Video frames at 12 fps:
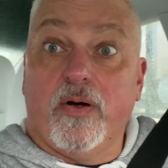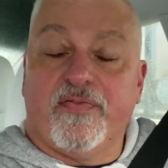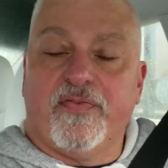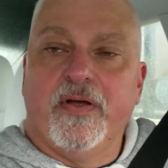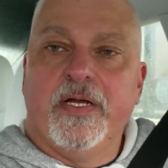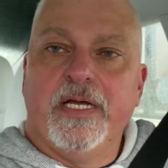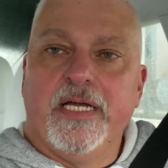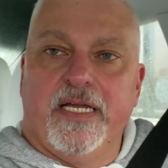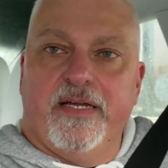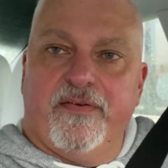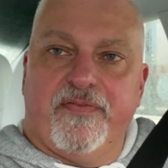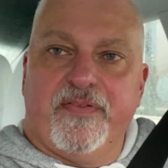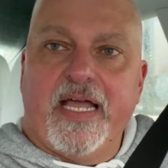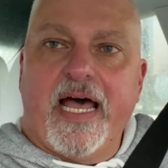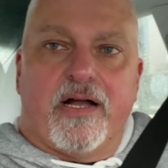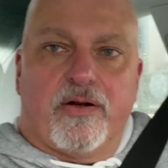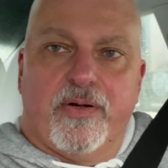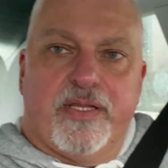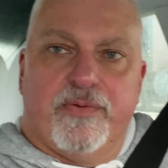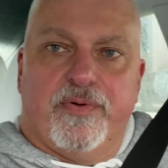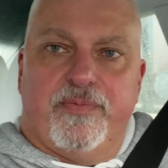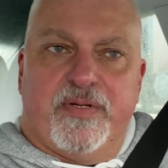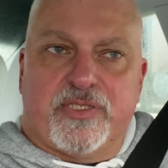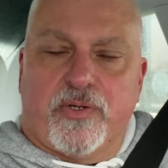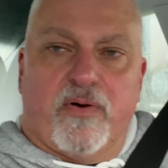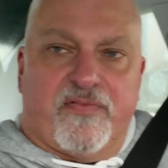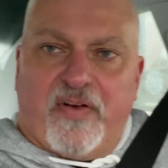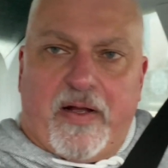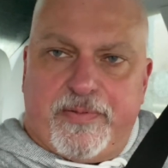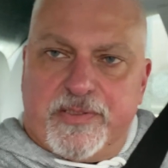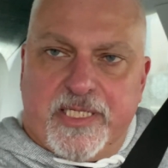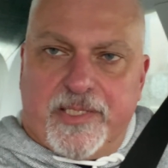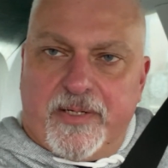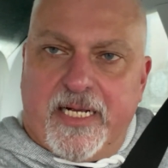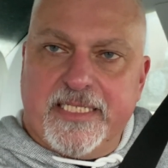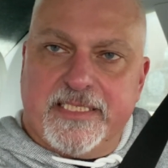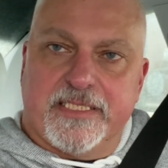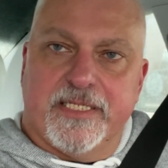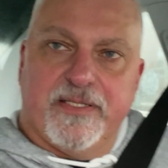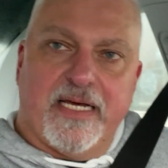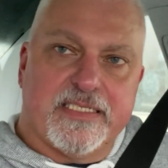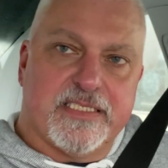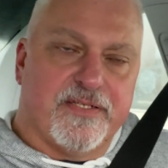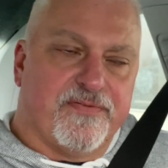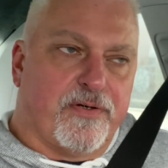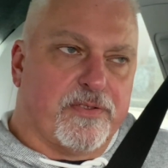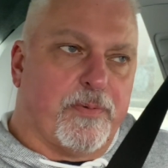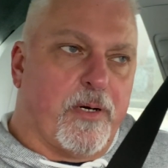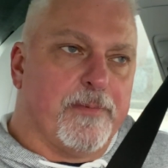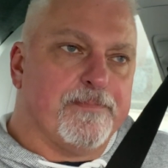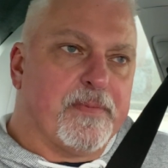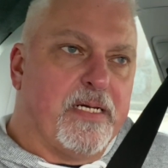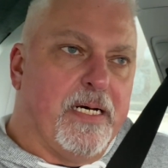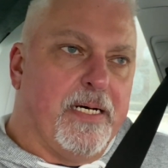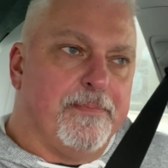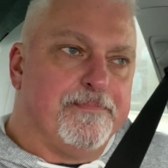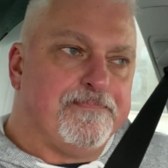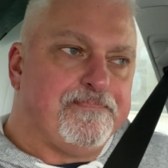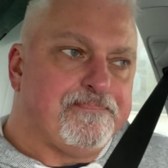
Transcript: if the algorithm would be short 5%, right? So that's the first part. So